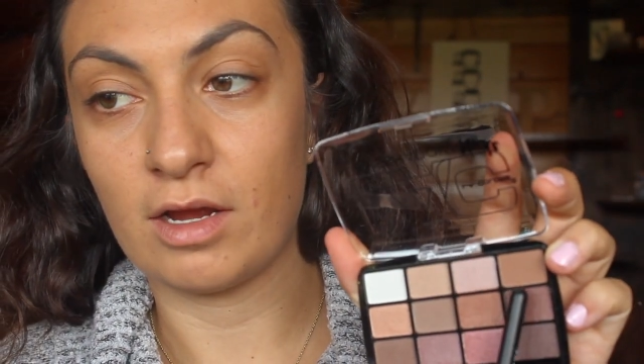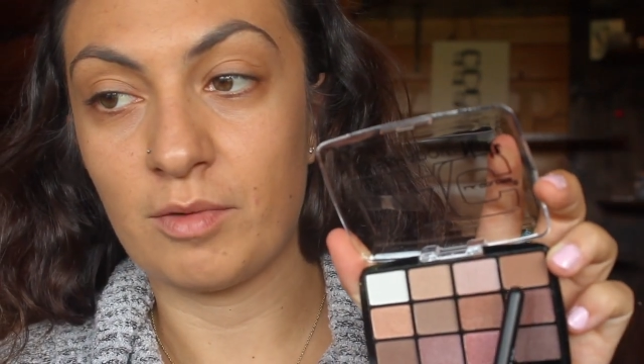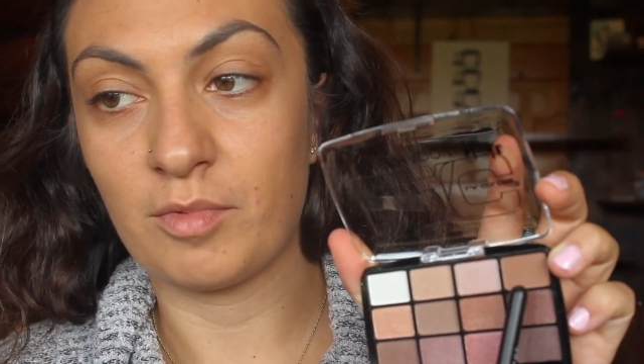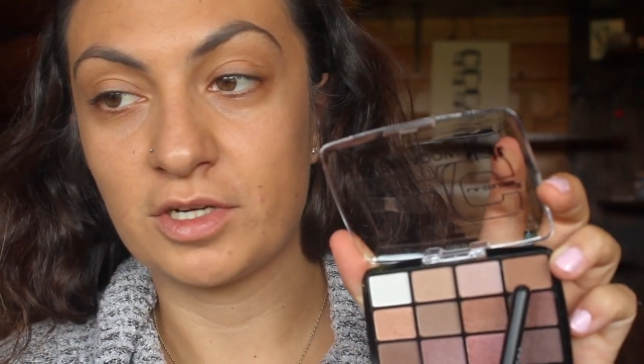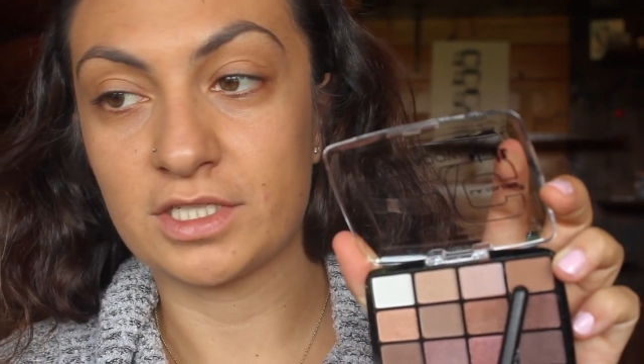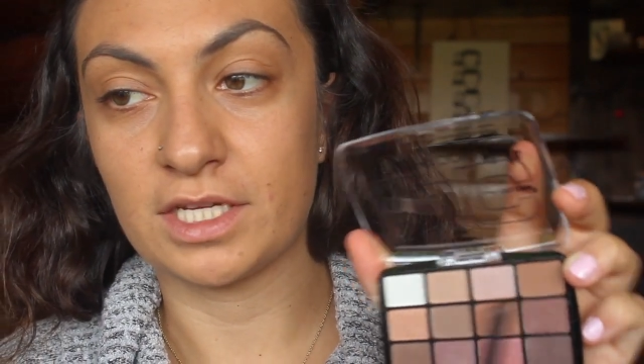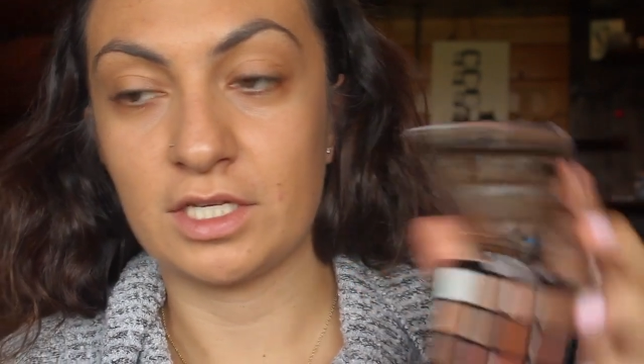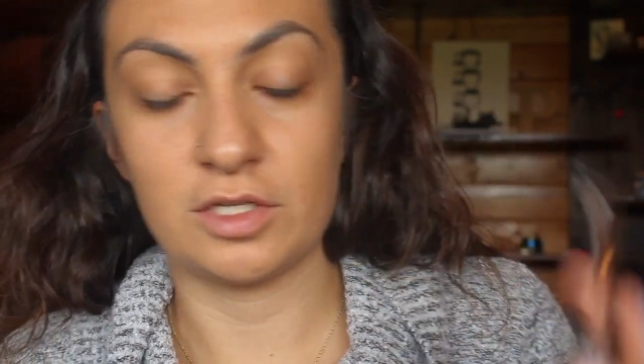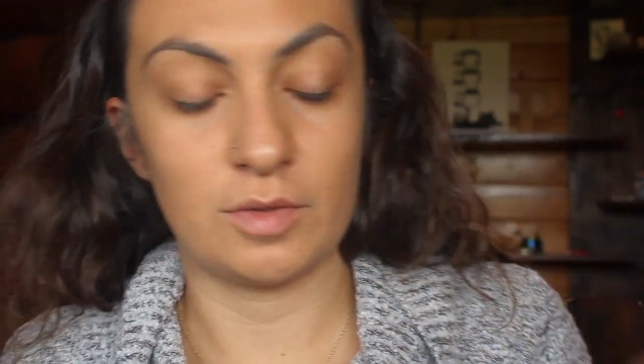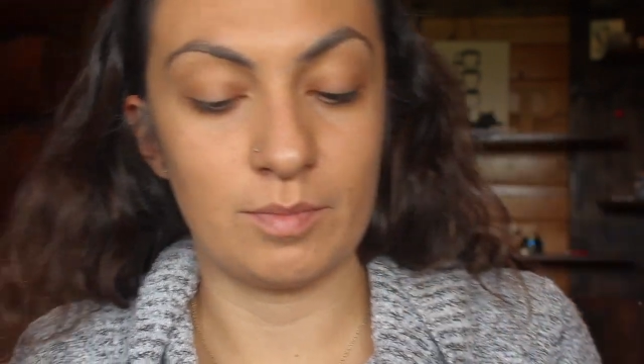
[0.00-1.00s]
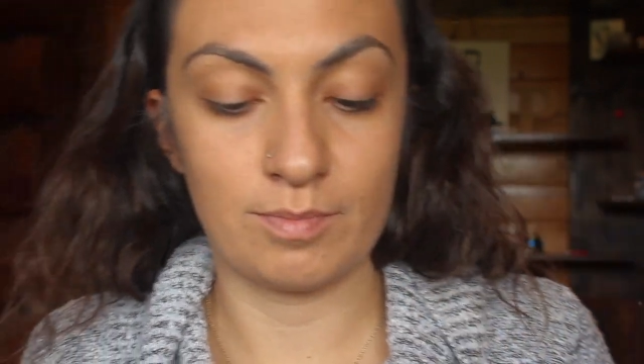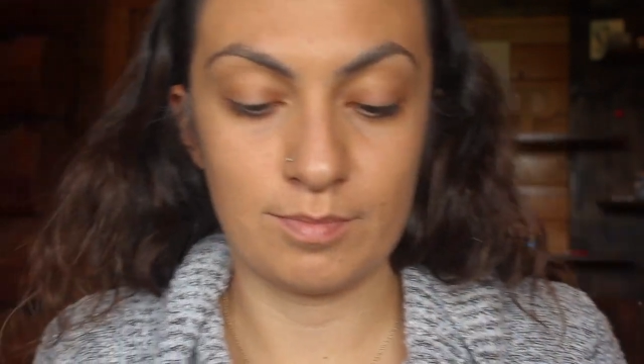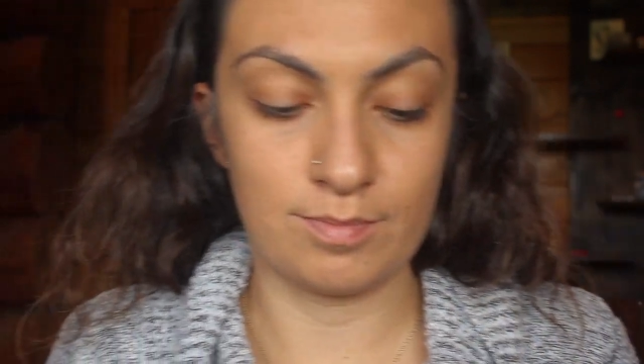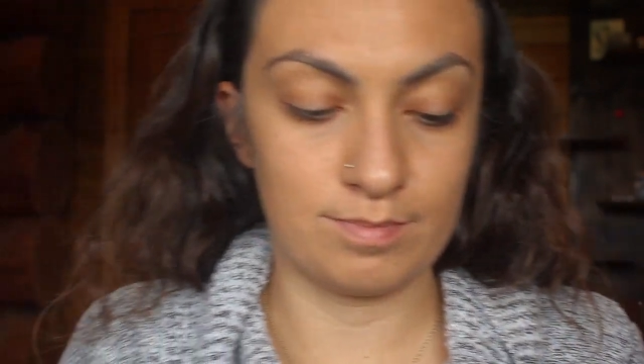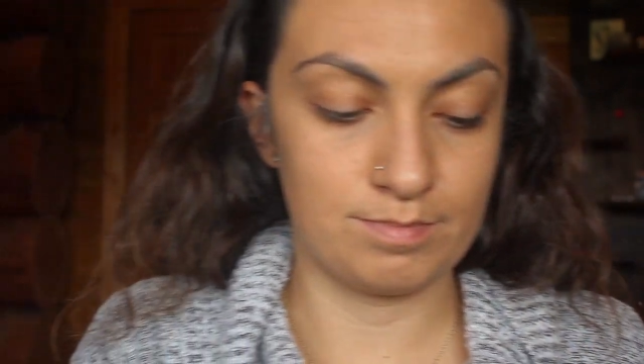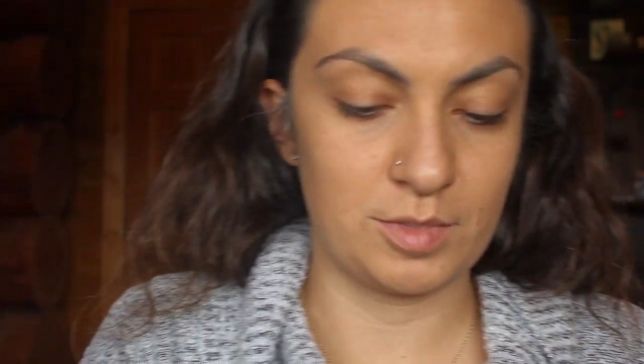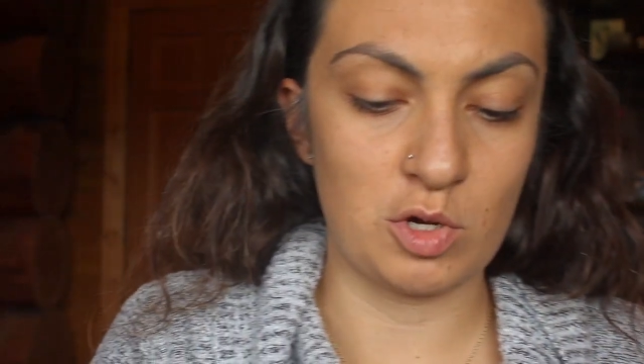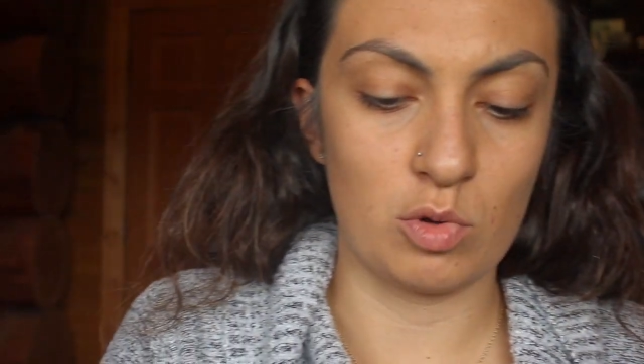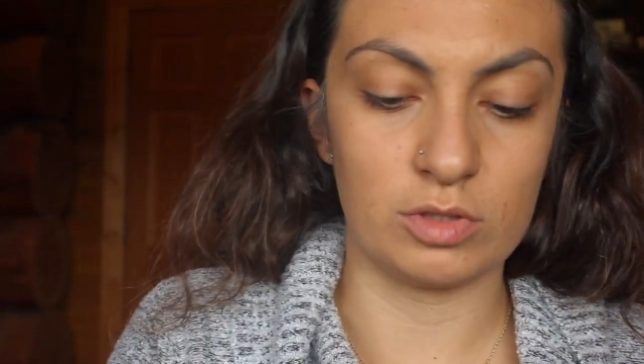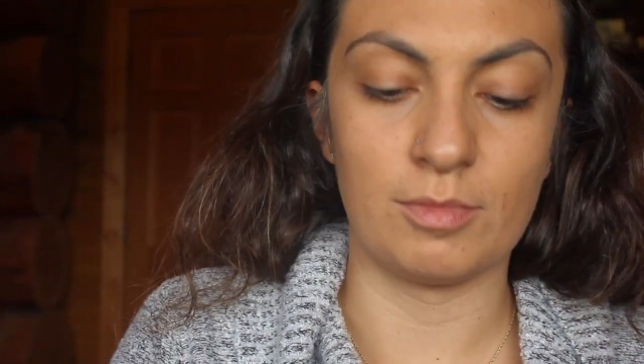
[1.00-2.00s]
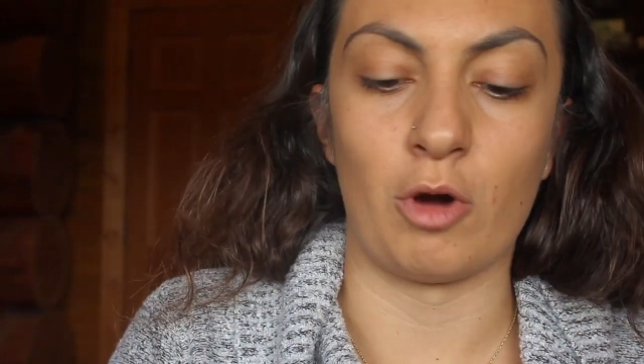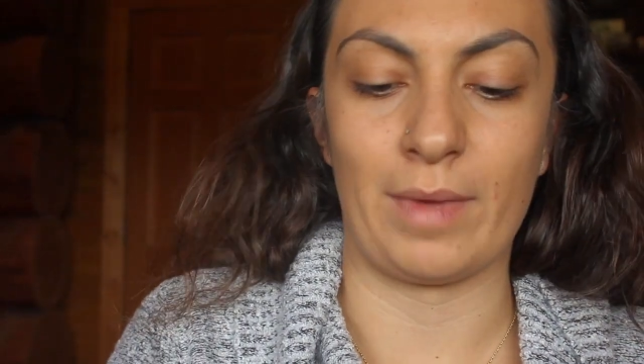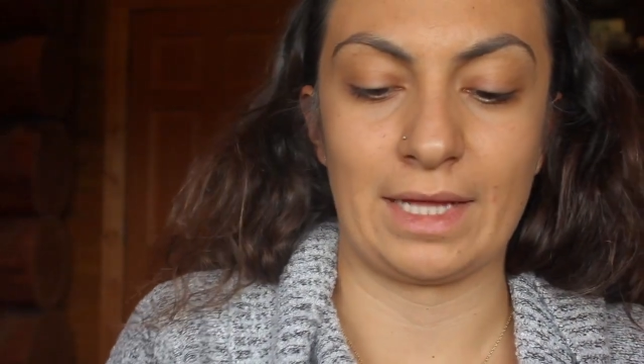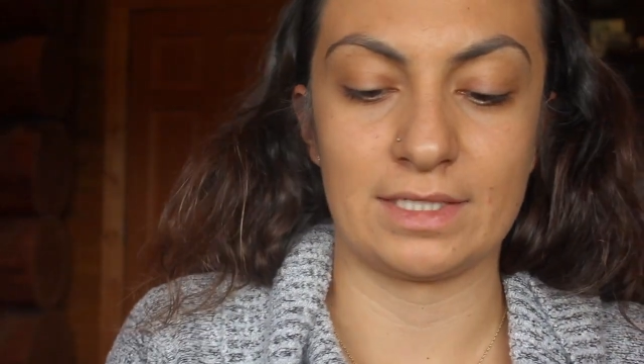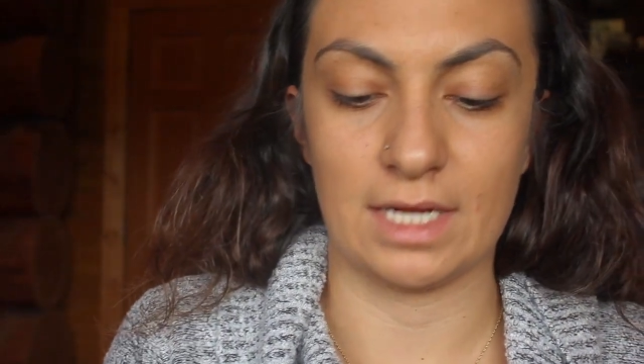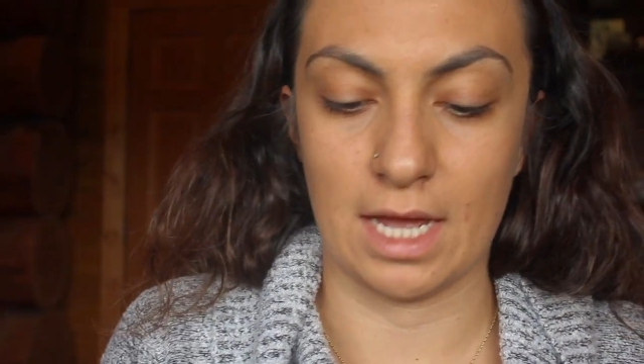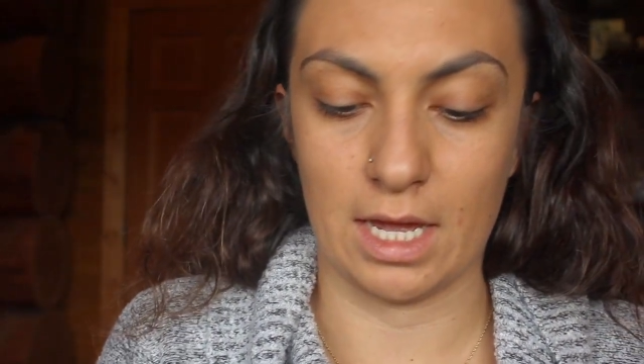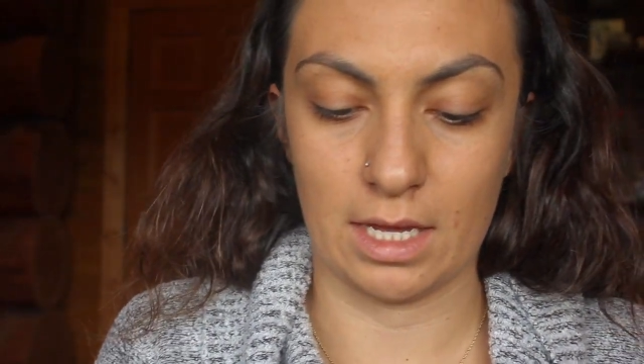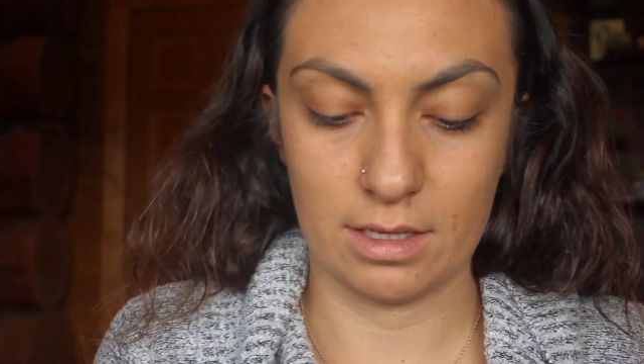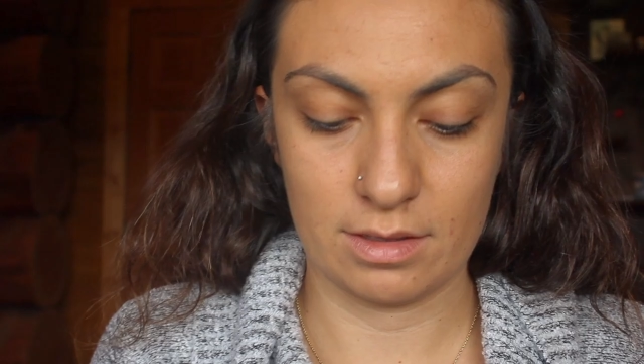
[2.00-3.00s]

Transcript: and we're just going to do a gold moment today.